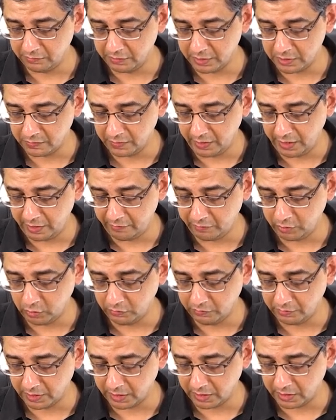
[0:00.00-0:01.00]
which will have to
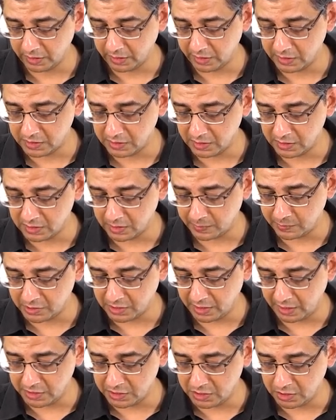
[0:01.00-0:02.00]
work against a
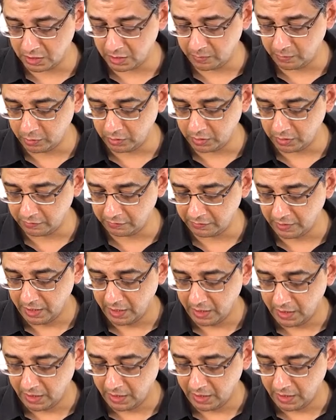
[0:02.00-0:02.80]
substantial amount of